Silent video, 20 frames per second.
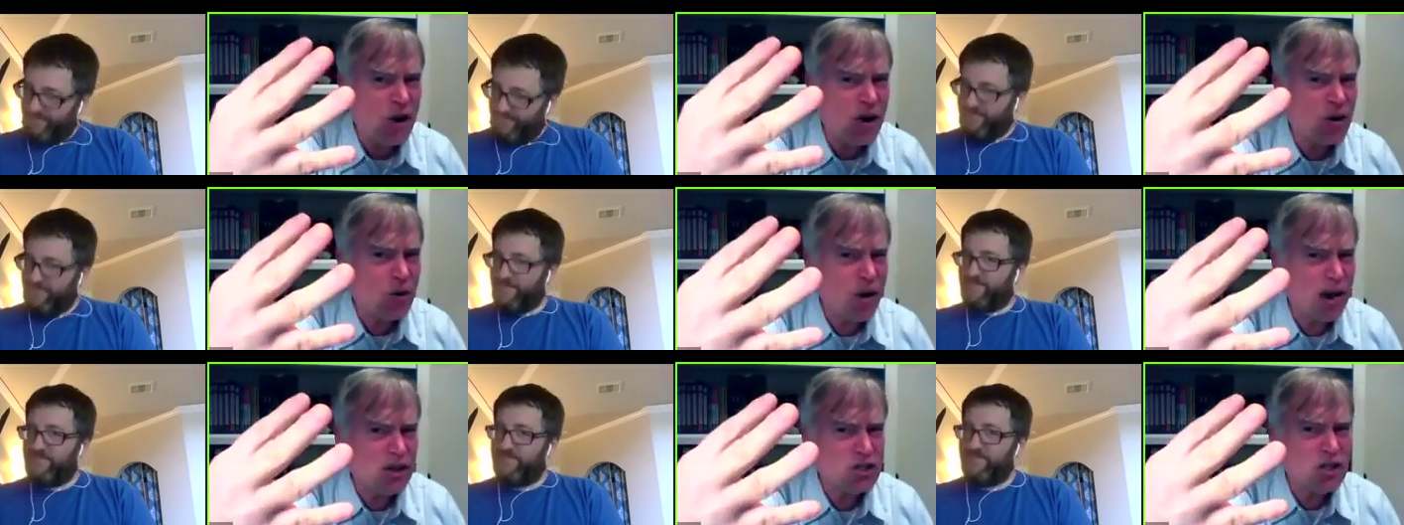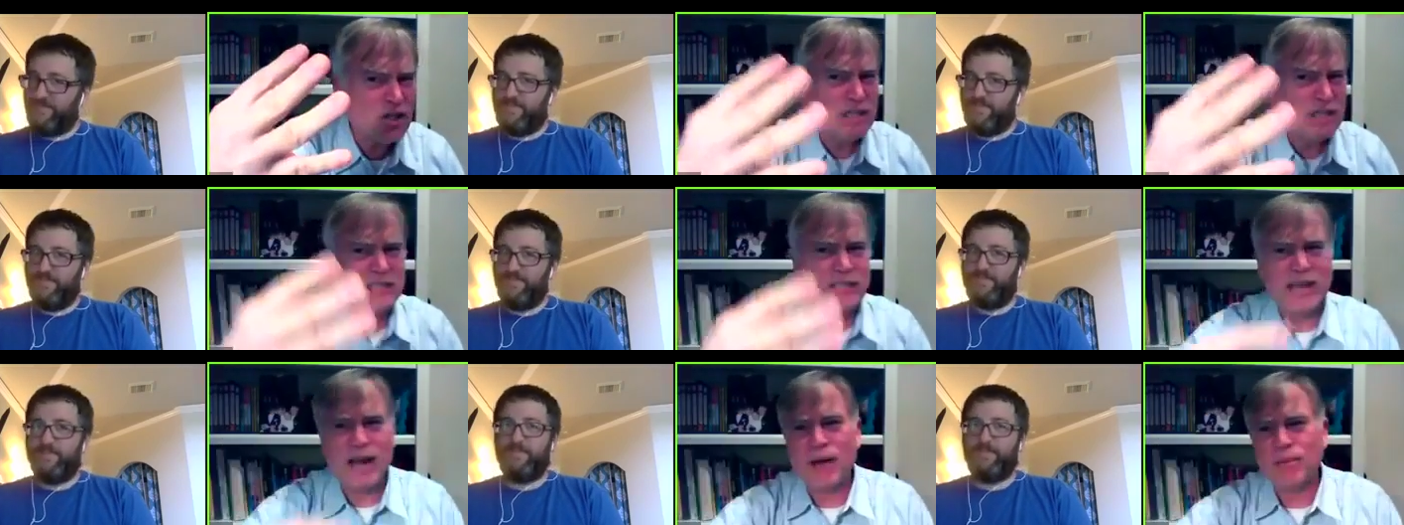Speaker 1: four
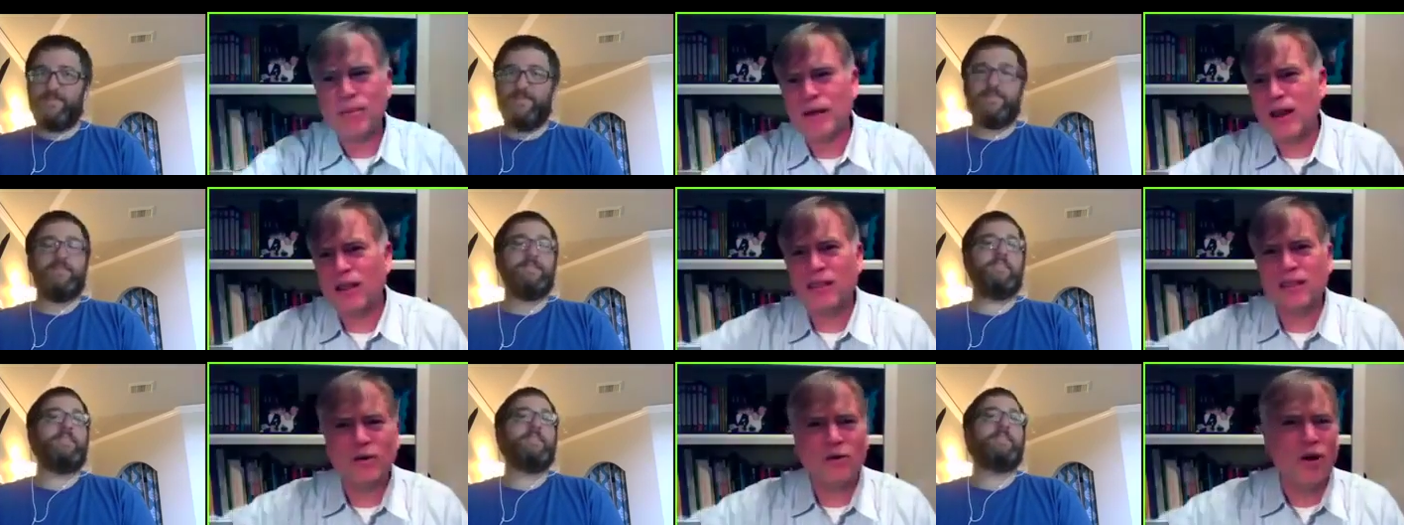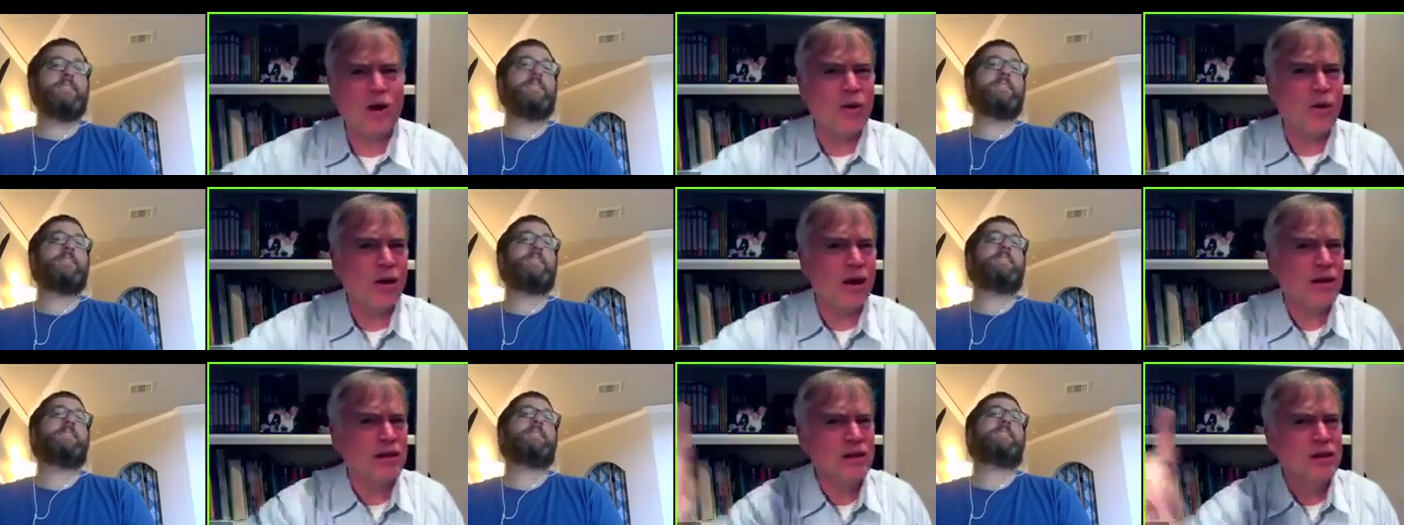questions, and I'm going to
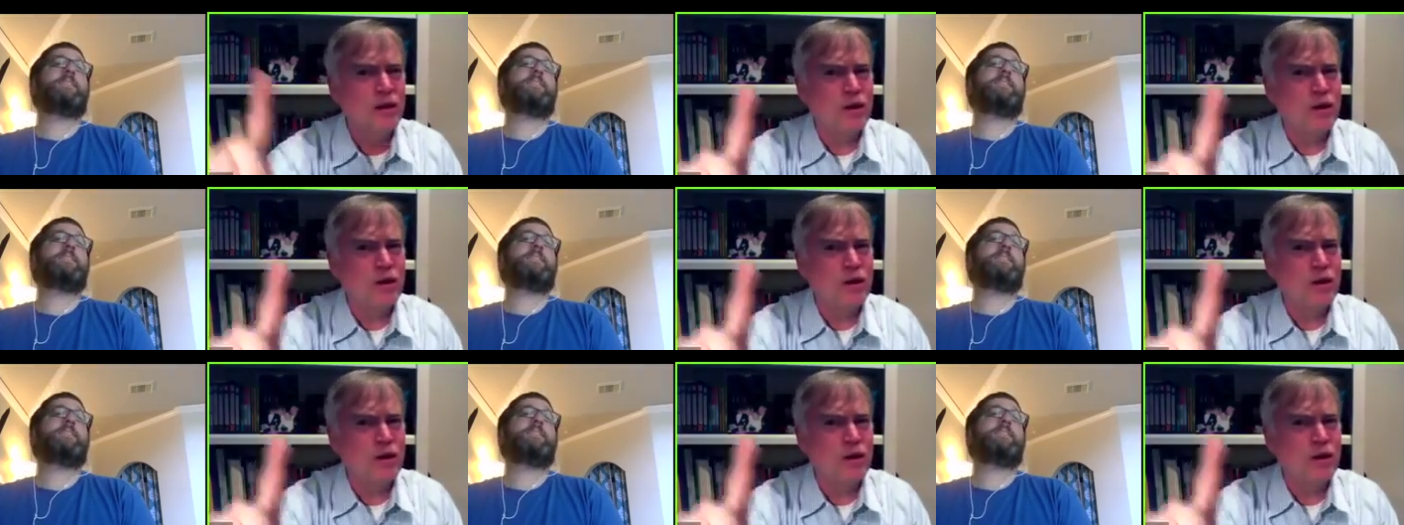throw a